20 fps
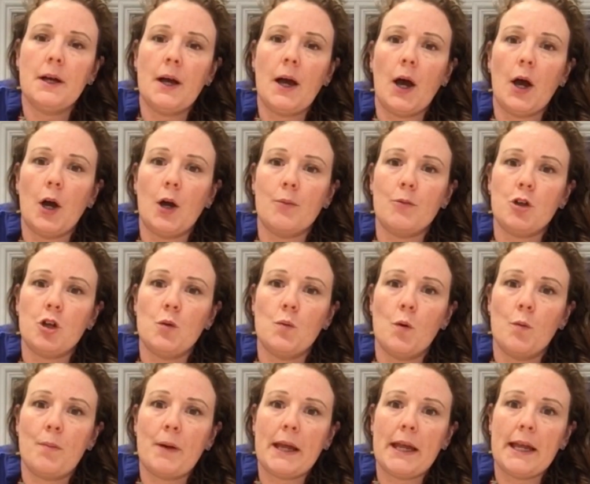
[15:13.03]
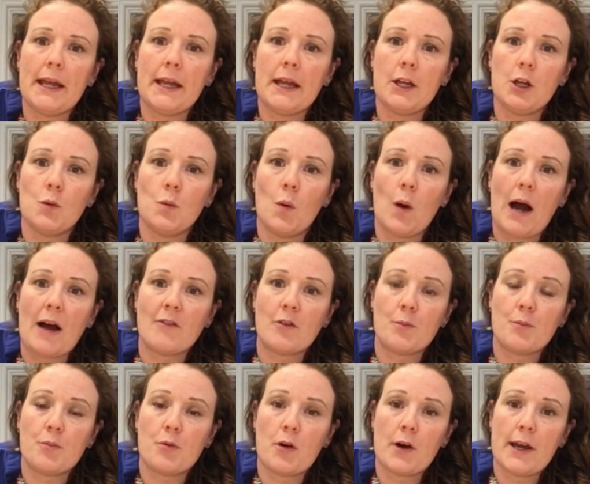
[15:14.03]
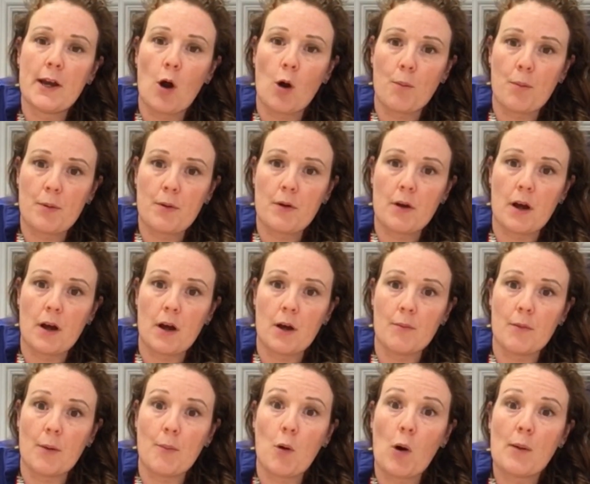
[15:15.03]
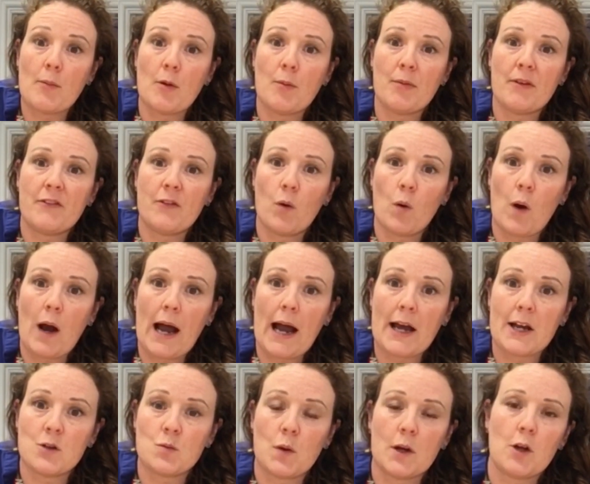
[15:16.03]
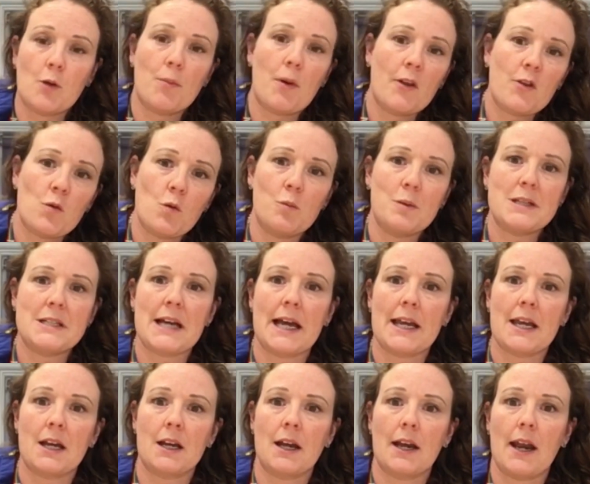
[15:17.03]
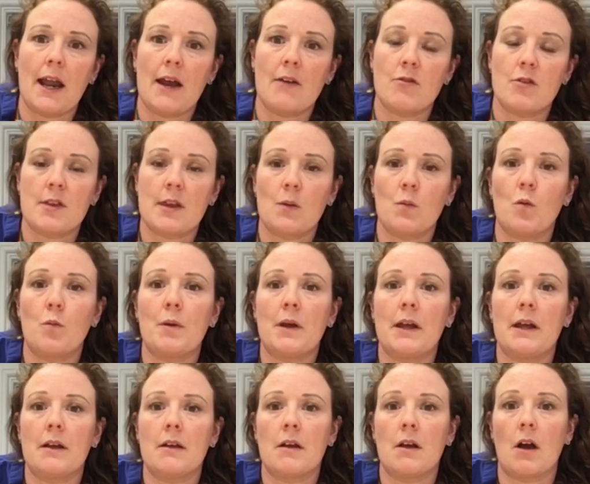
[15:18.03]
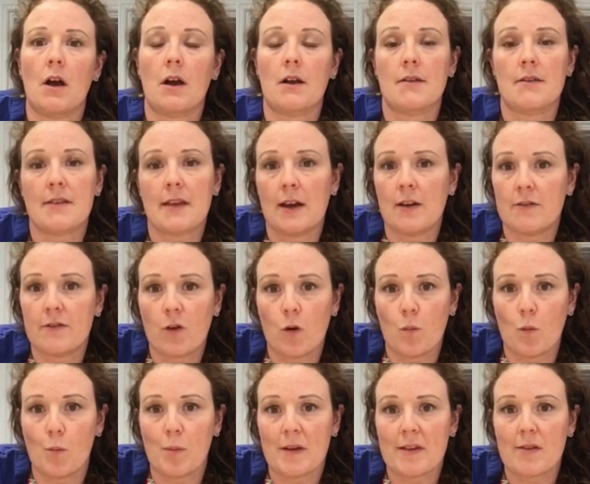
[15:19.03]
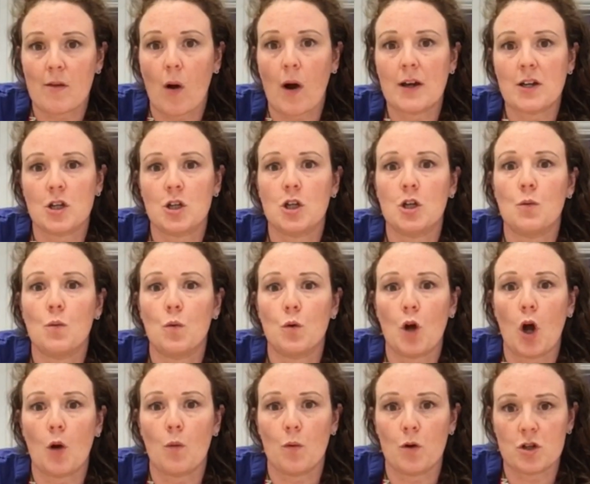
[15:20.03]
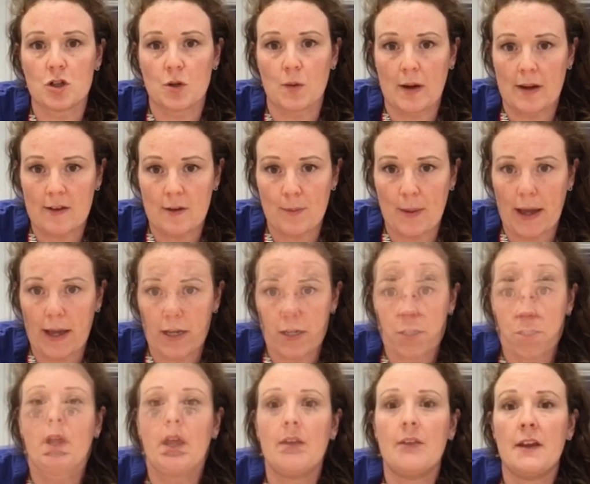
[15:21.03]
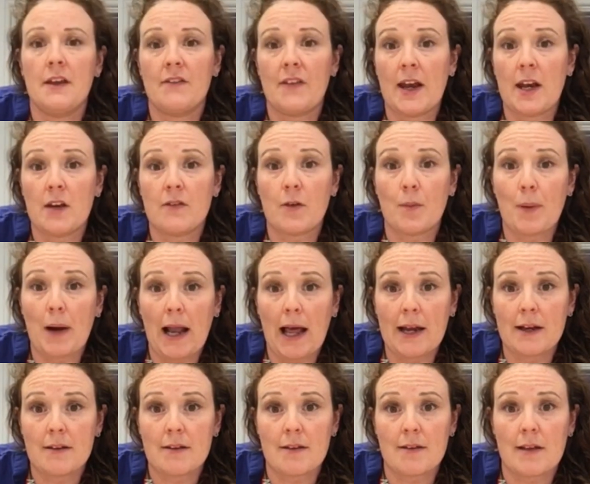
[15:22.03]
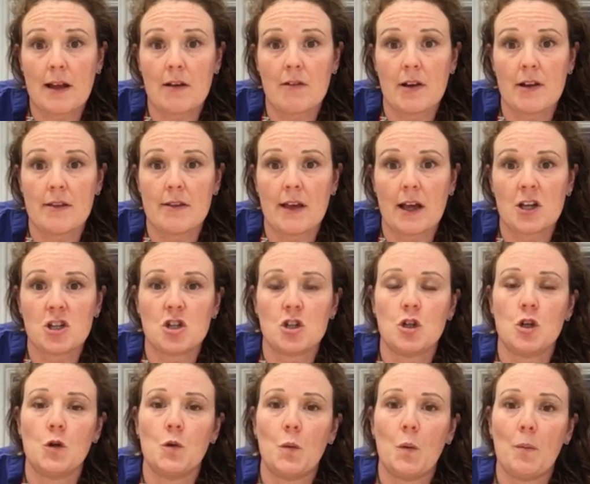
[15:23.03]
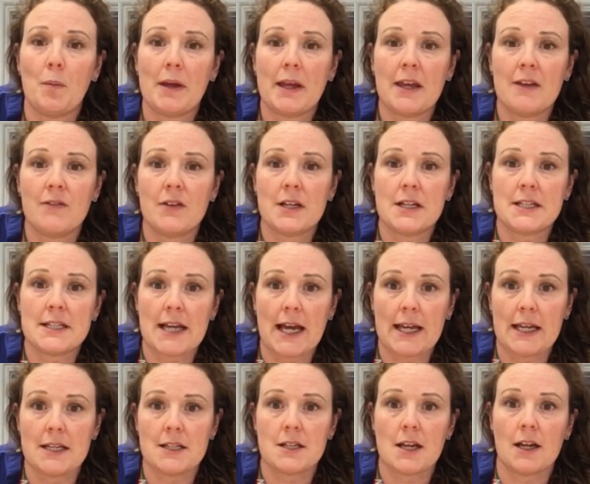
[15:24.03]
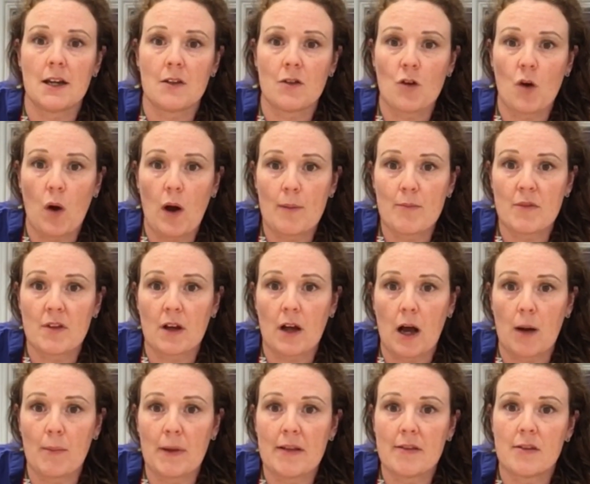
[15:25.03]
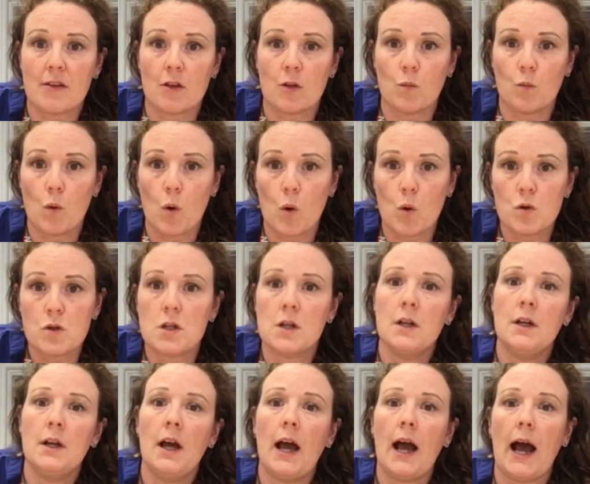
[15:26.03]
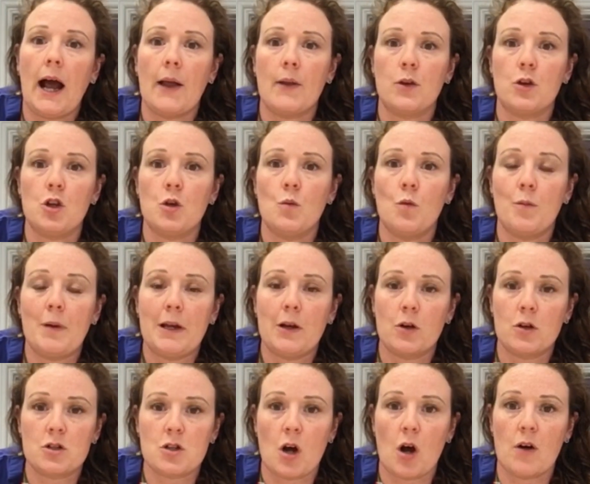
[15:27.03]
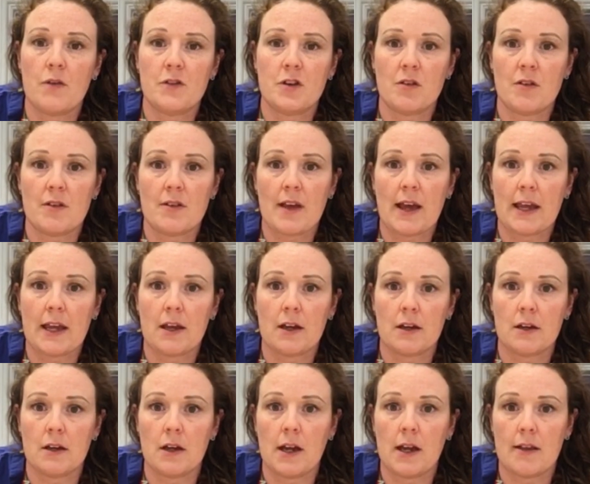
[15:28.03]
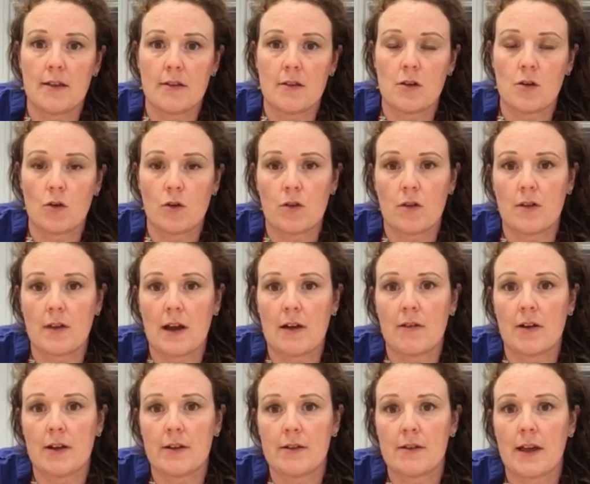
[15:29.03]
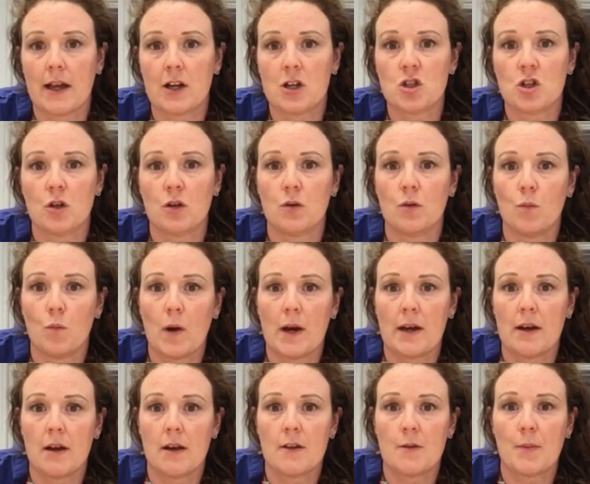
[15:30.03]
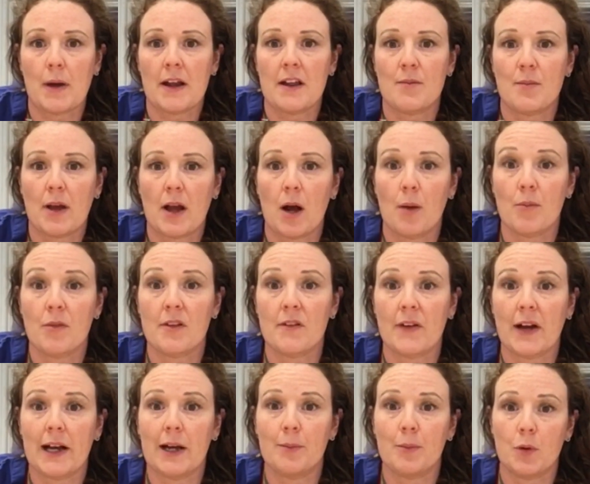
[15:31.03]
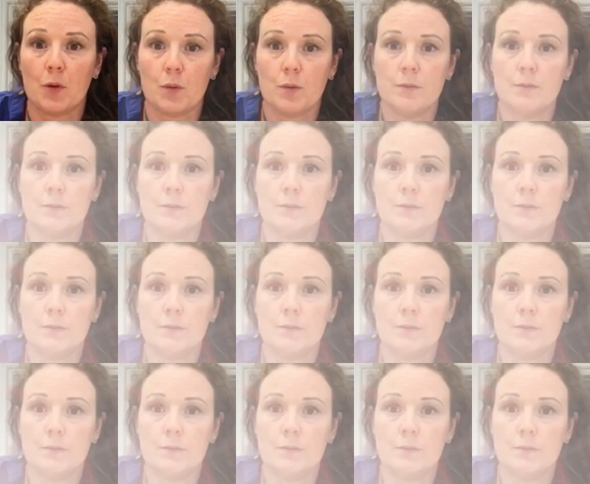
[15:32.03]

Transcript: You will have a pre-op appointment beforehand where your bloods will be taken and everything will be, a consent form will be signed and you will know what to expect. In the event of a planned caesarean section, you will be given a date and a time to come into the ward and you will be looked after and taken into your caesarean section when a space becomes available.